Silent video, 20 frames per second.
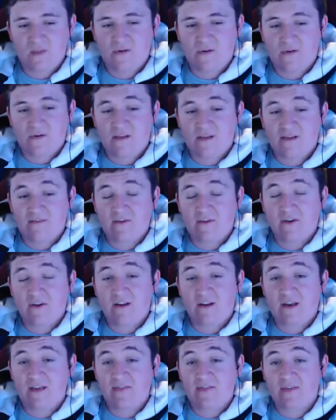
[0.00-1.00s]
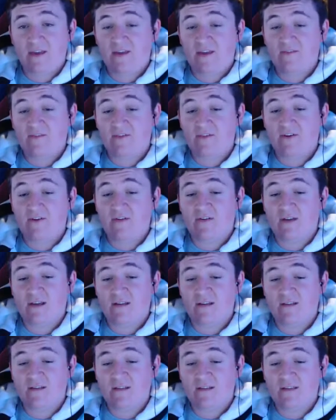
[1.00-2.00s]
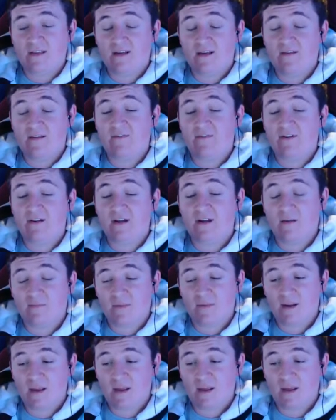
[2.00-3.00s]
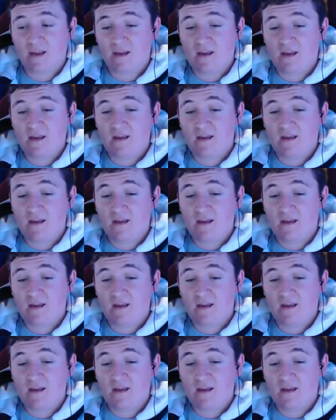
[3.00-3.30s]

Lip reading: You guys have a good night. Thank you for the donations. Thank you for the company.